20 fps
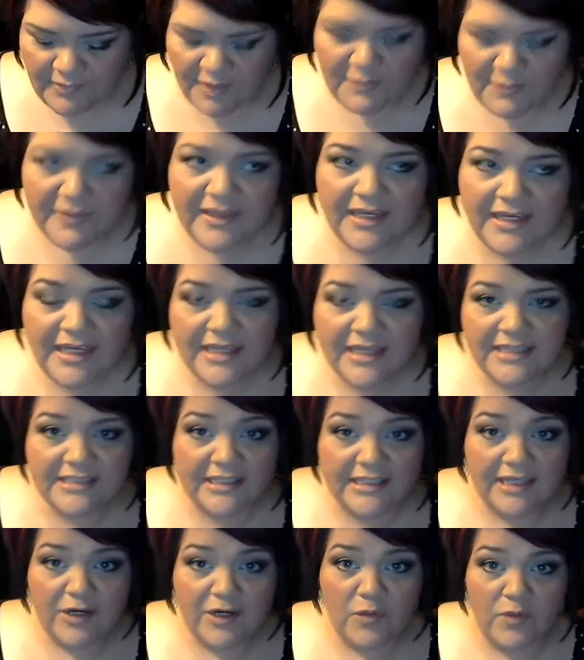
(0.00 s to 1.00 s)
but then again, it's
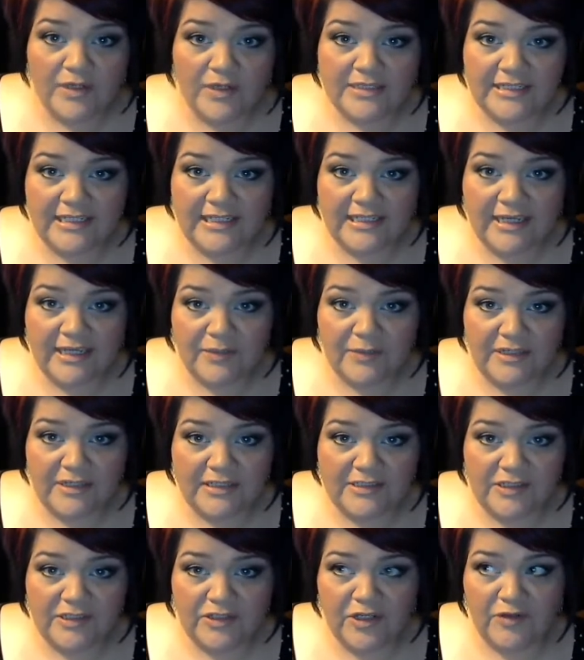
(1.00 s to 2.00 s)
like I don't want to take it down
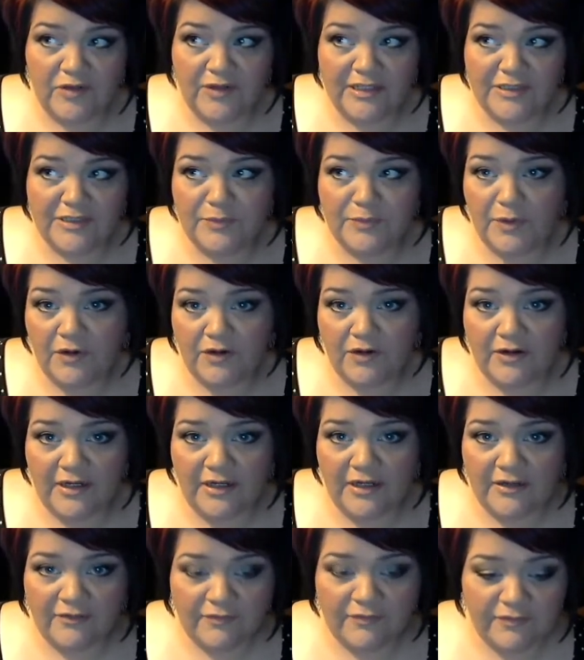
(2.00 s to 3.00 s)
because, you know, that's part
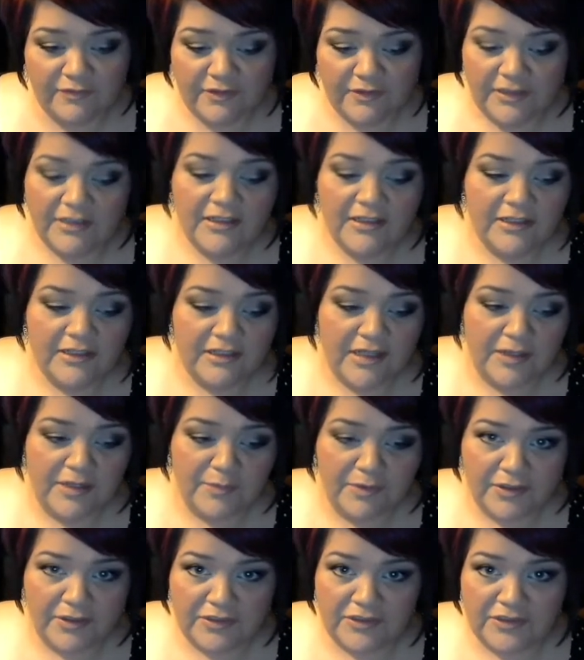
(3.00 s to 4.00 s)
of a
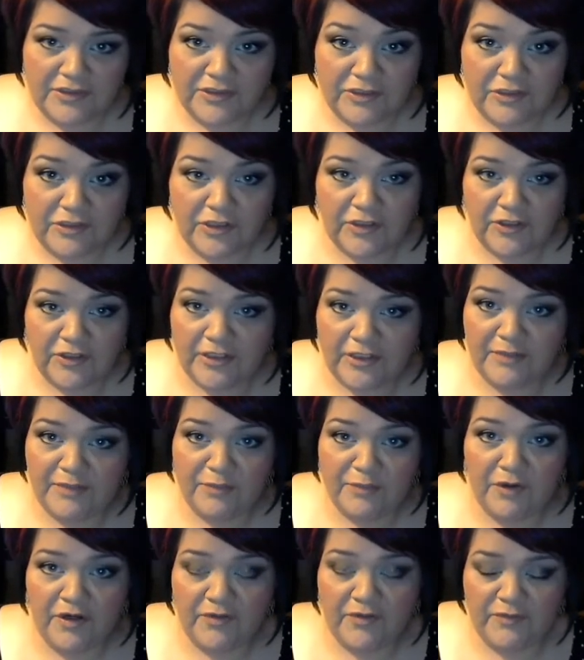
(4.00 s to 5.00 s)
person's journey and
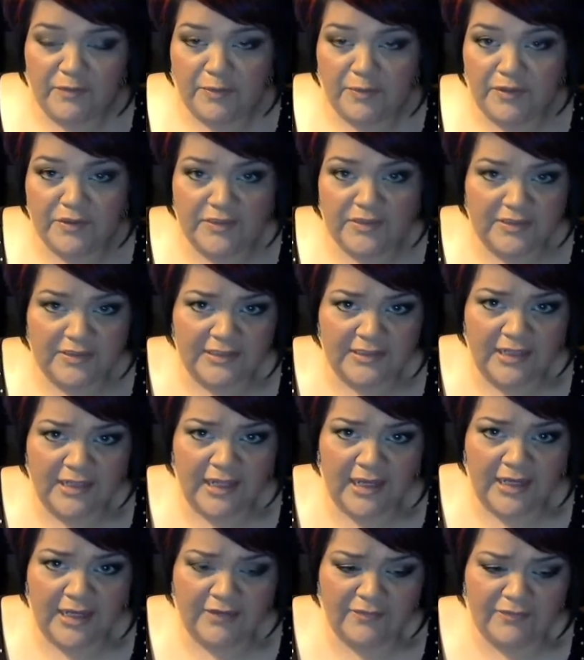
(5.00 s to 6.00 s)
part of a person's
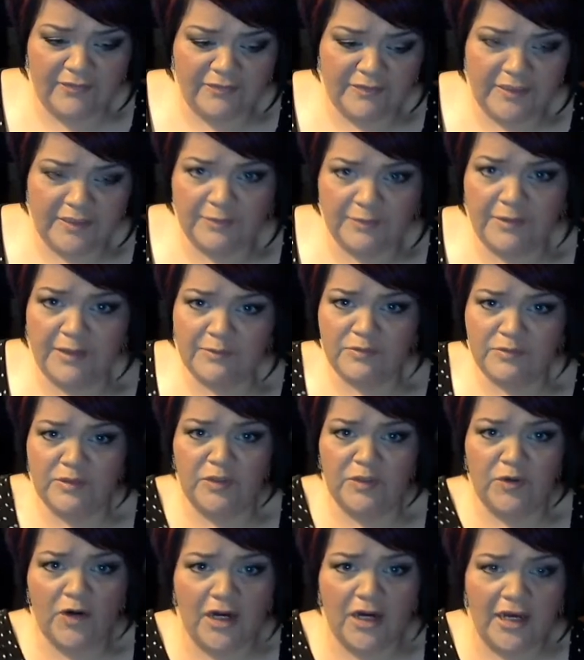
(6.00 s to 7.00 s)
life. Sometimes we
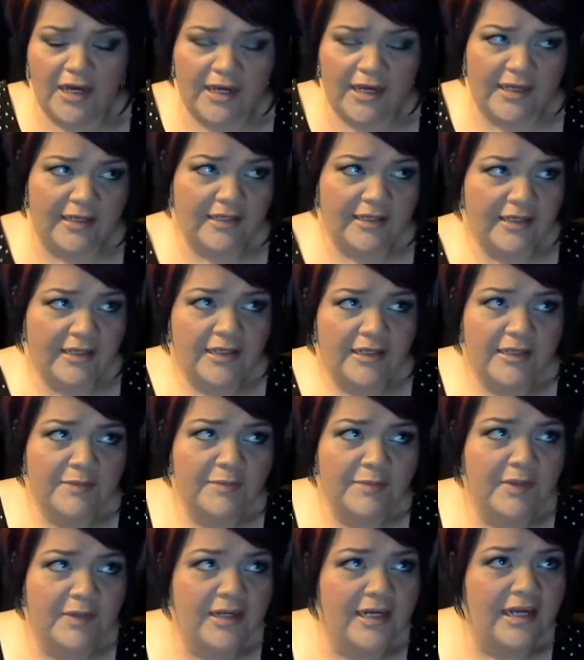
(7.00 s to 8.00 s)
cry
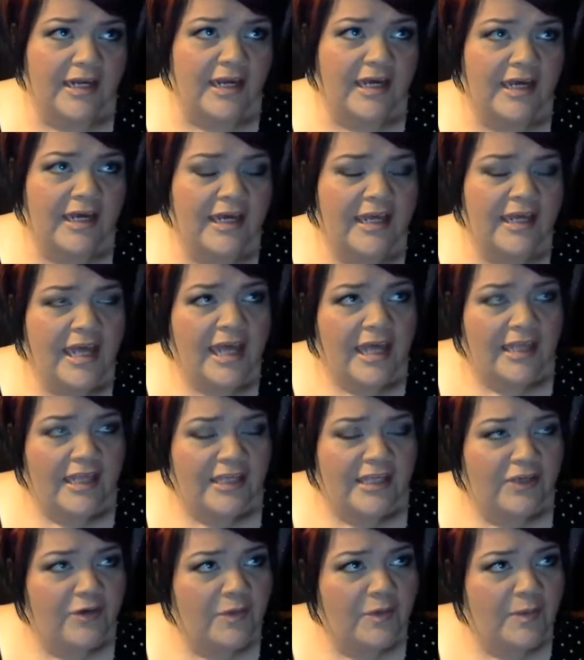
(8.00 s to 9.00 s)
but I,
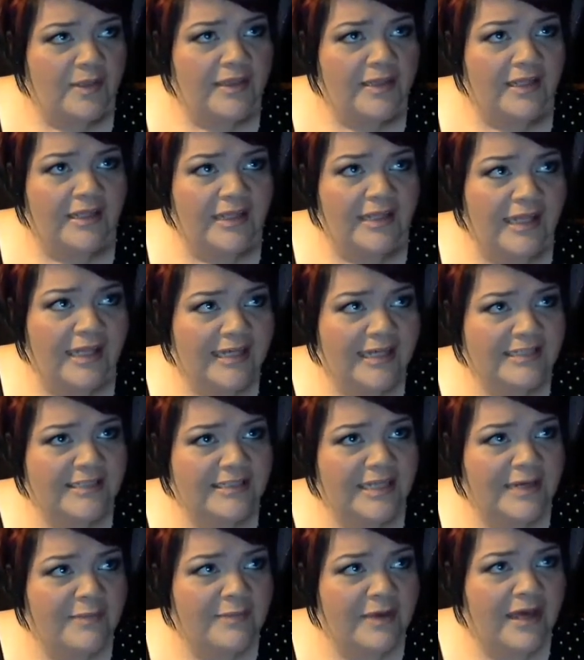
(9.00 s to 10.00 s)
you know what? The last
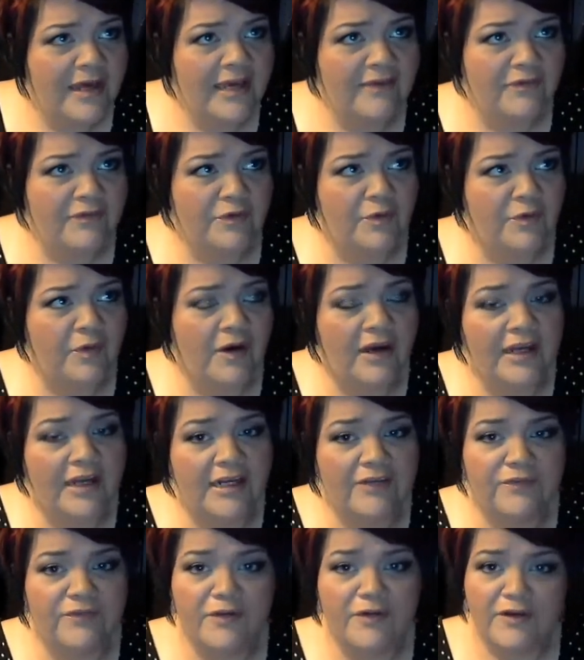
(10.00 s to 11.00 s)
time I have cried
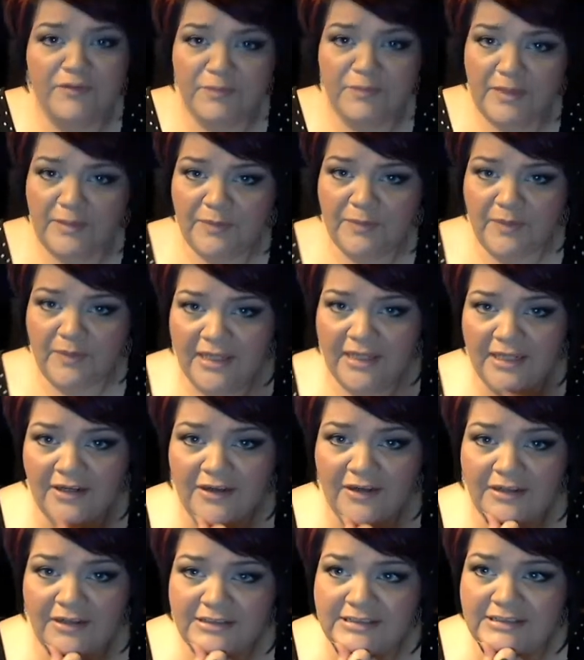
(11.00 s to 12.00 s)
in front of people, I can
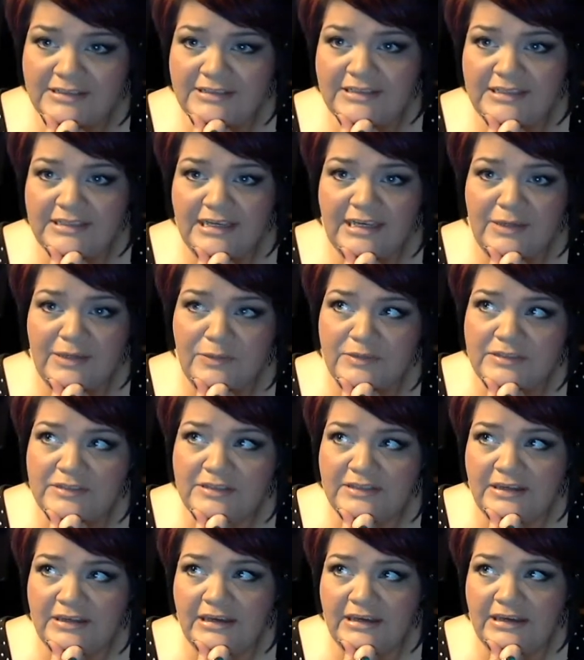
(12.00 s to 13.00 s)
honestly say was
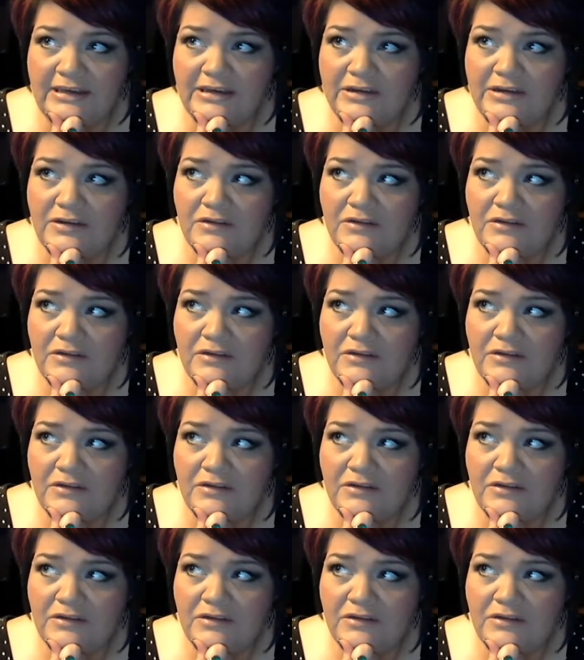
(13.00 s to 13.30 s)
like